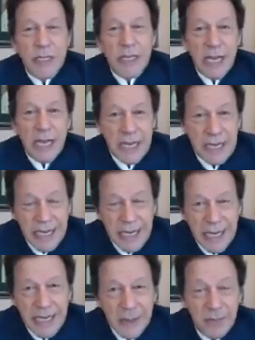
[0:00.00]
We,
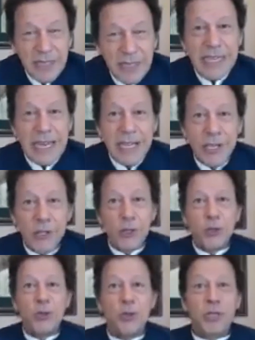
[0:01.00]
again, I repeat, and
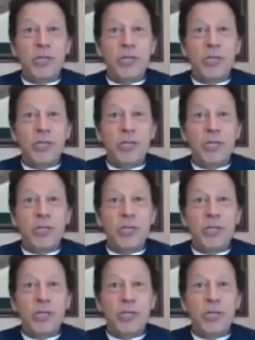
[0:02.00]
two